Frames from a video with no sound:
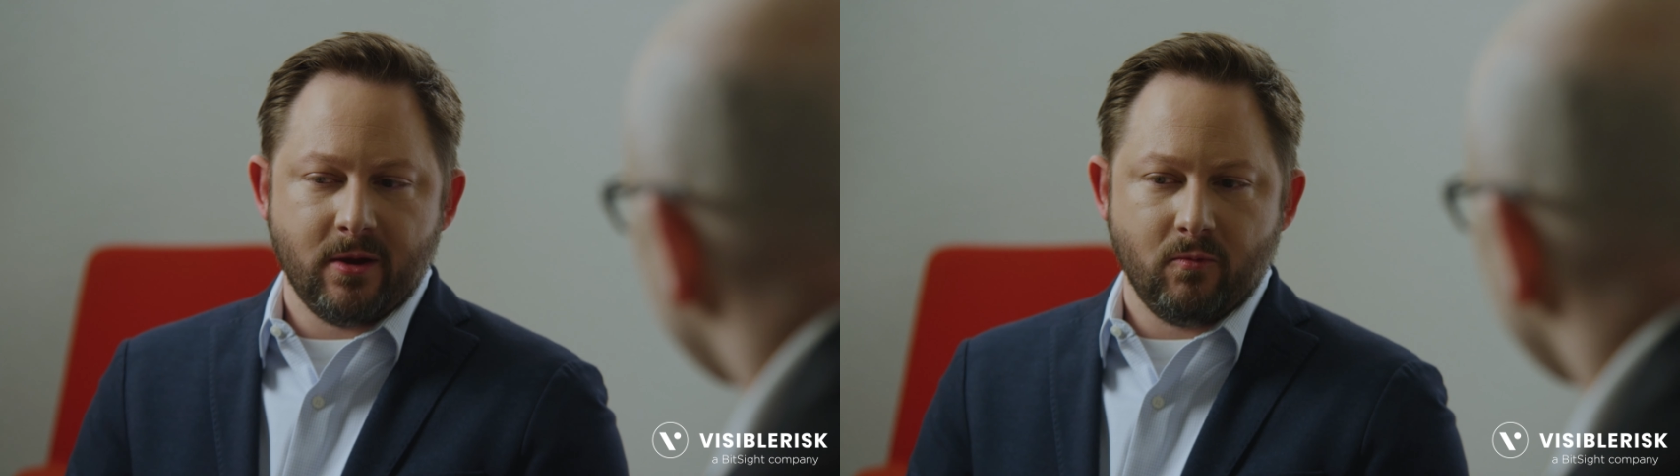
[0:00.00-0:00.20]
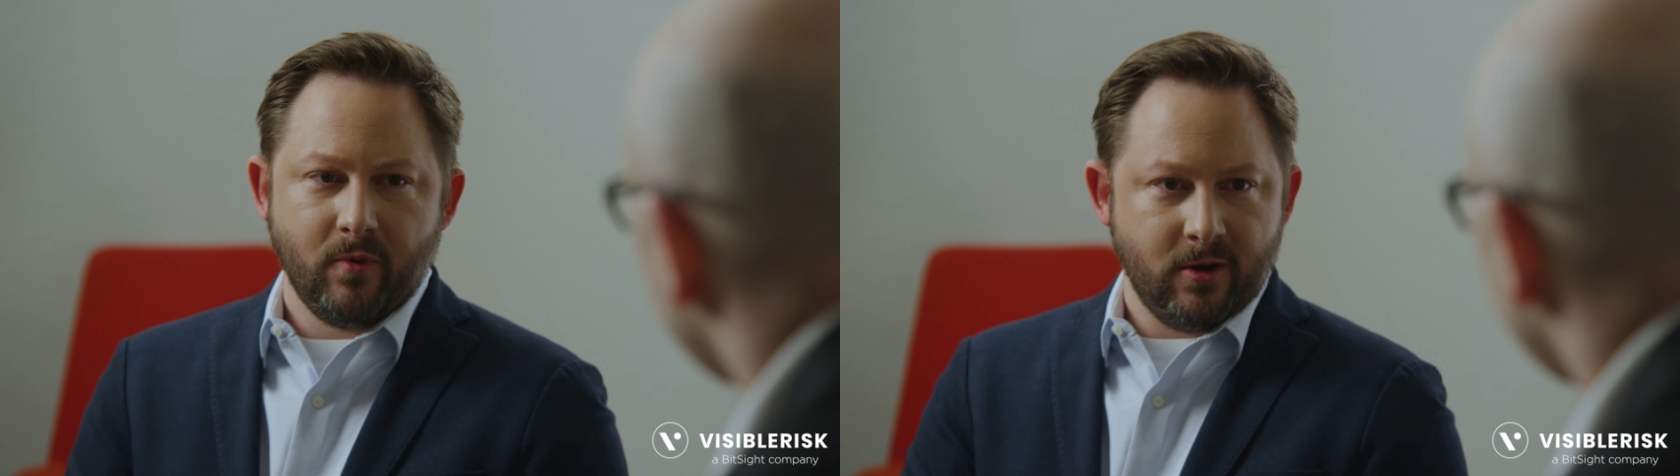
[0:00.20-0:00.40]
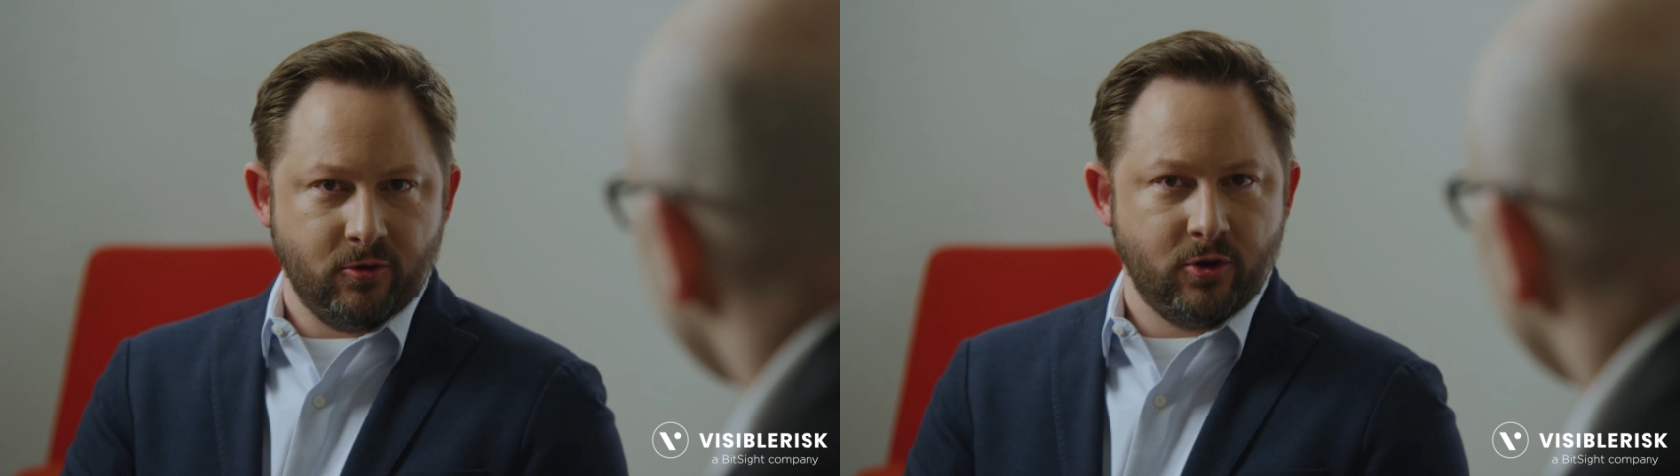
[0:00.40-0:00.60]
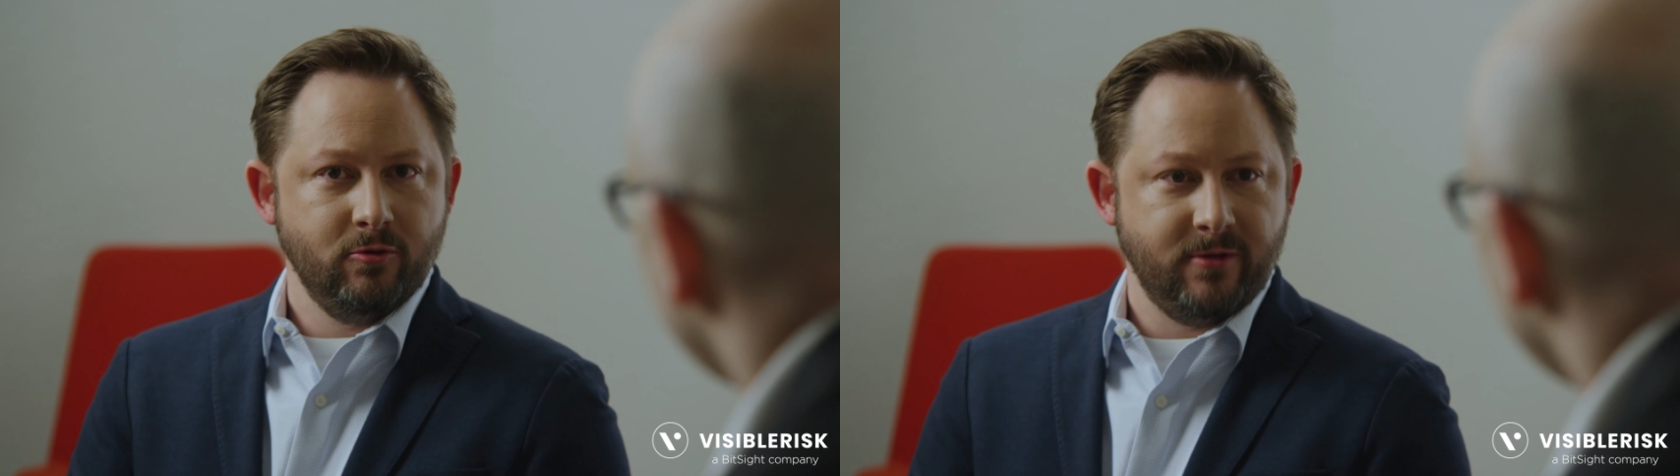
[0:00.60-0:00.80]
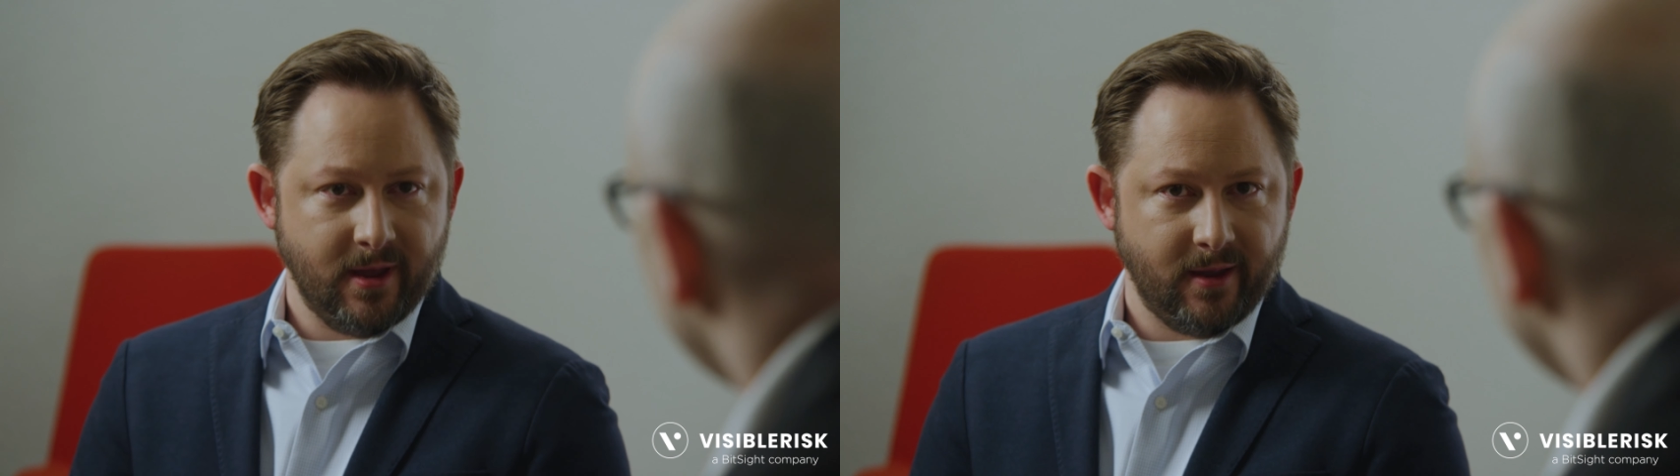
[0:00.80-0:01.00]
you
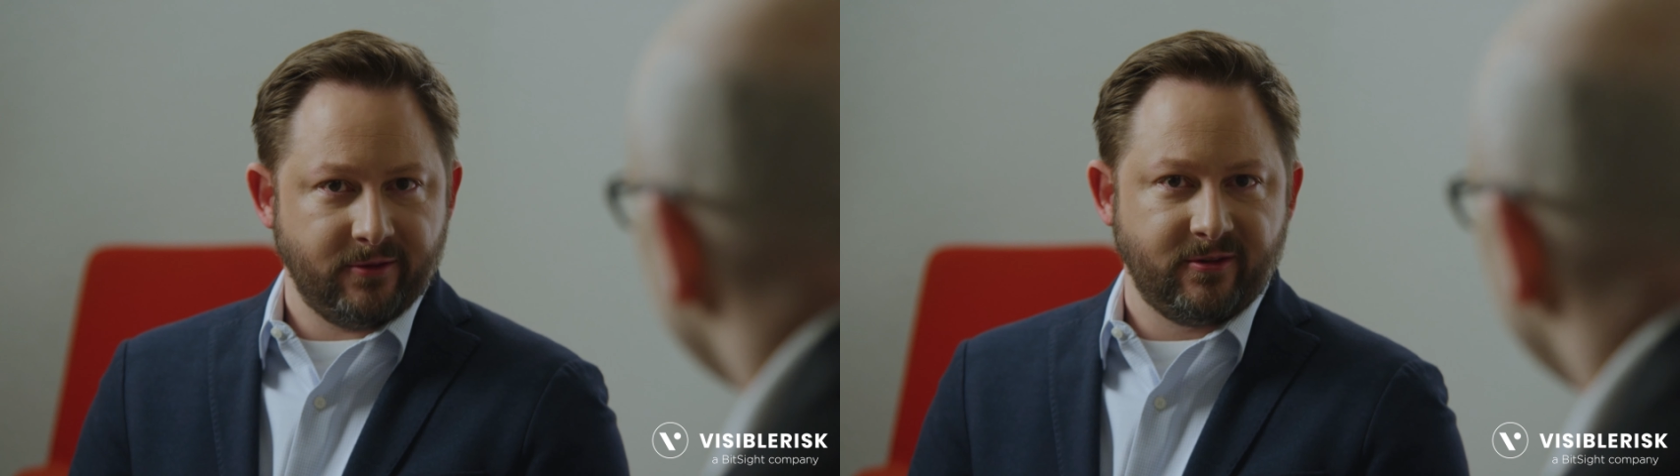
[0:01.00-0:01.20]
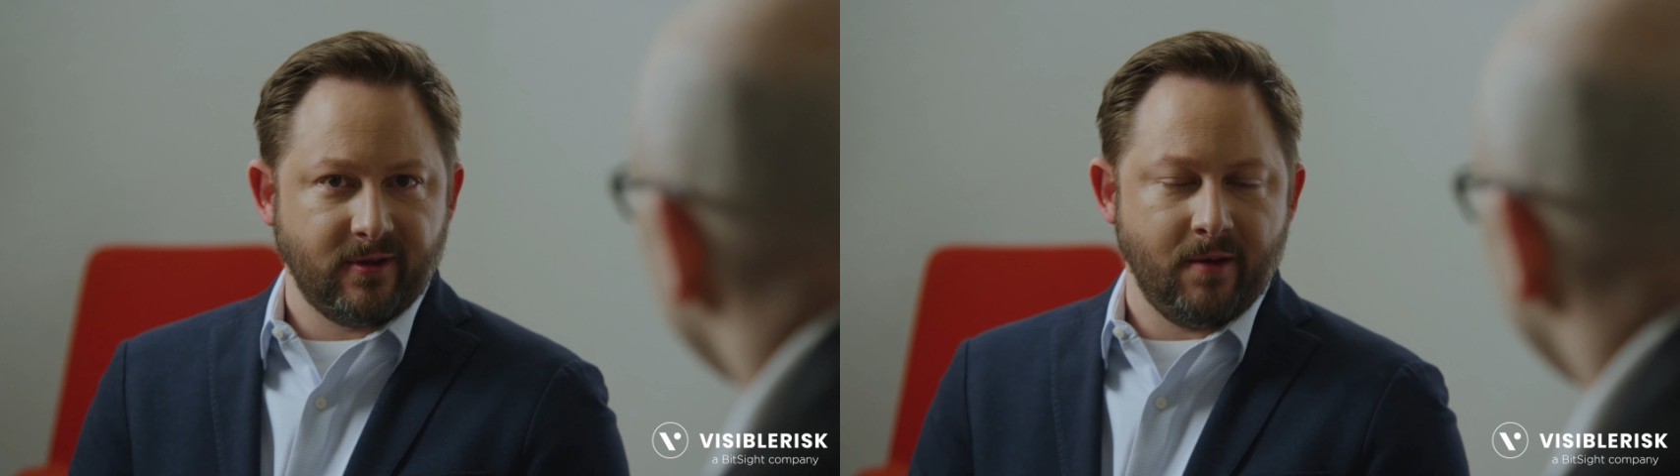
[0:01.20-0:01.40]
do this,